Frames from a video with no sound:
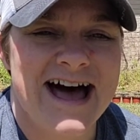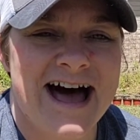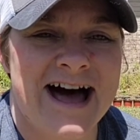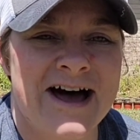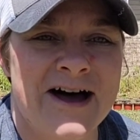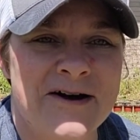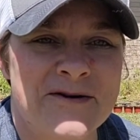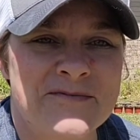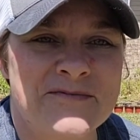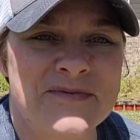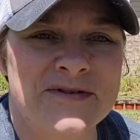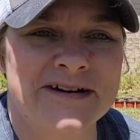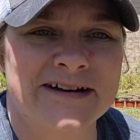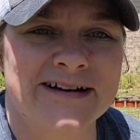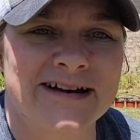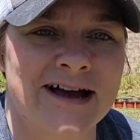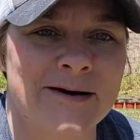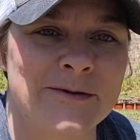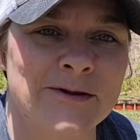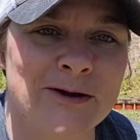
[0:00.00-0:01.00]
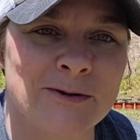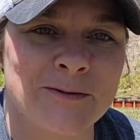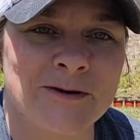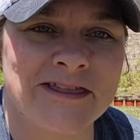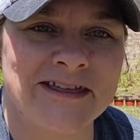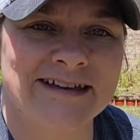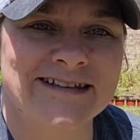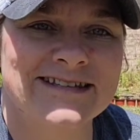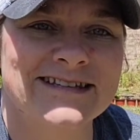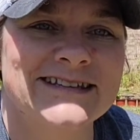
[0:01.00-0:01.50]
but come along
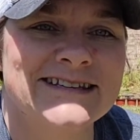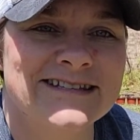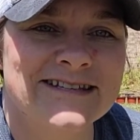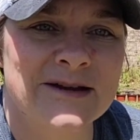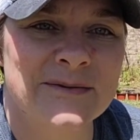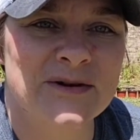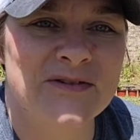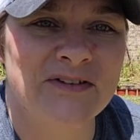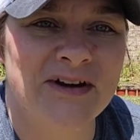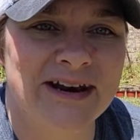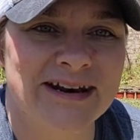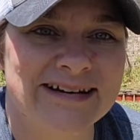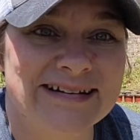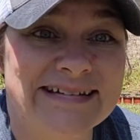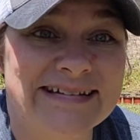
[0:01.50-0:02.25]
with us. It's going to be fun.